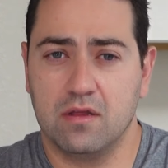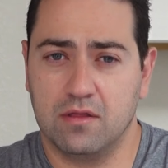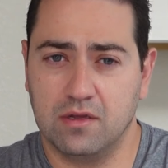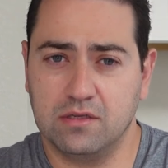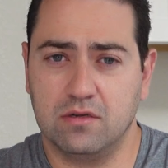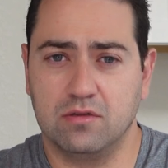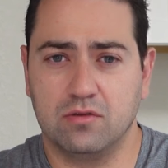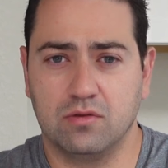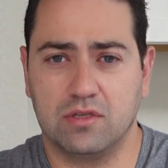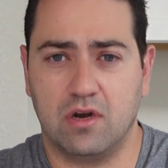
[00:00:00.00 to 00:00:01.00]
These are the
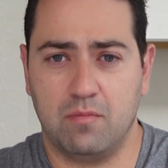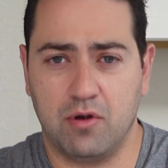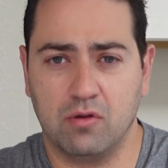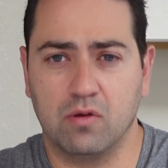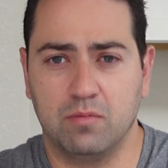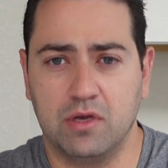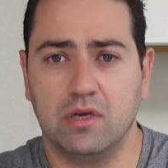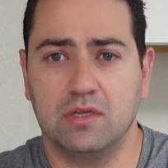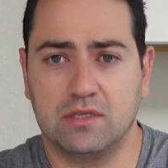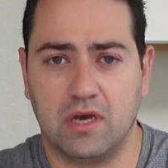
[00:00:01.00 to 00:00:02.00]
tools that I bring with me
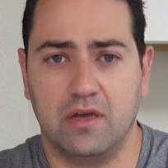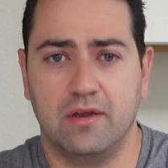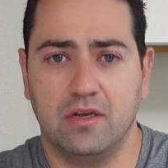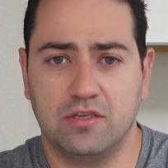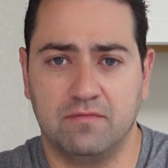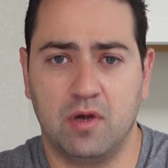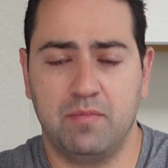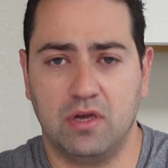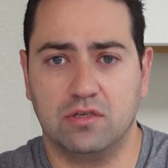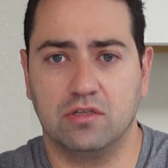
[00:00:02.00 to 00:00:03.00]
inside each of my
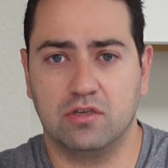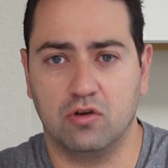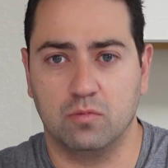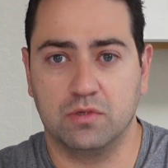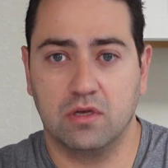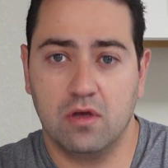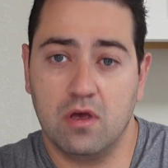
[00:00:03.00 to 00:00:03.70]
patients' homes,